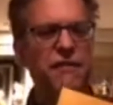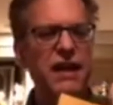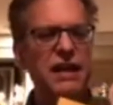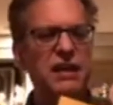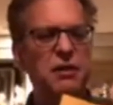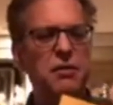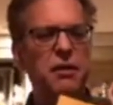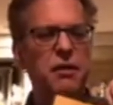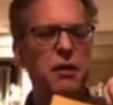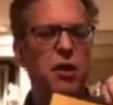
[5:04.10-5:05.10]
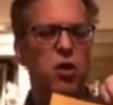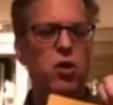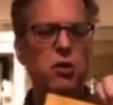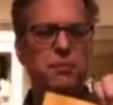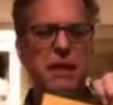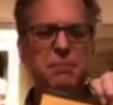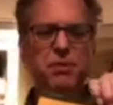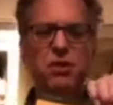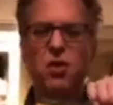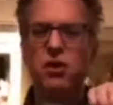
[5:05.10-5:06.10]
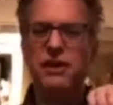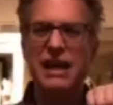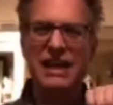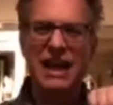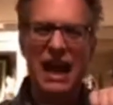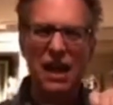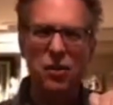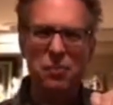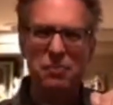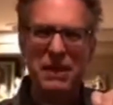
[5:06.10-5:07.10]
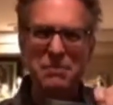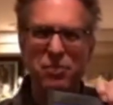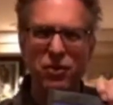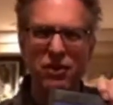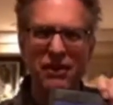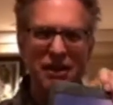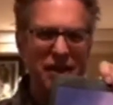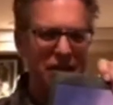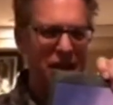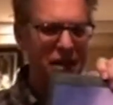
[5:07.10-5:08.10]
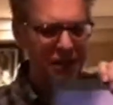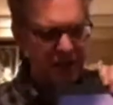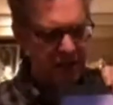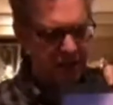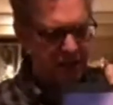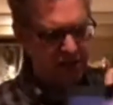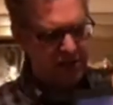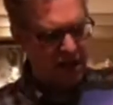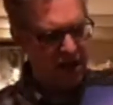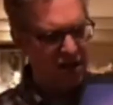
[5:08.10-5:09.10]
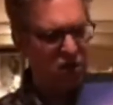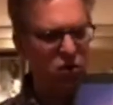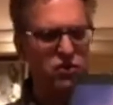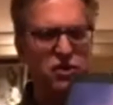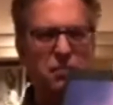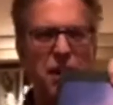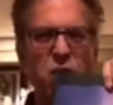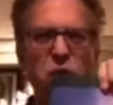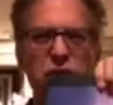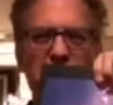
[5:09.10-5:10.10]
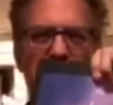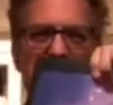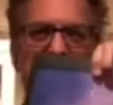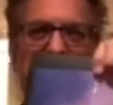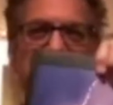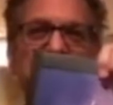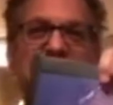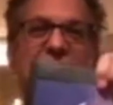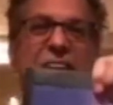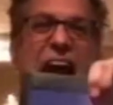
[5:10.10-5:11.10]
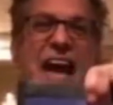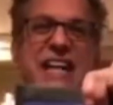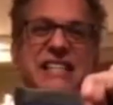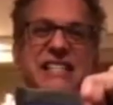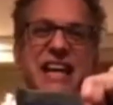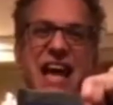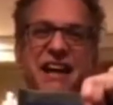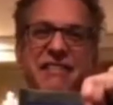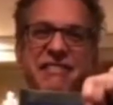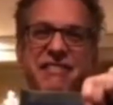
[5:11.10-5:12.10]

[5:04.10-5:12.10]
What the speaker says: they can hurt people or they can help people. The tongue holds the power of life and death.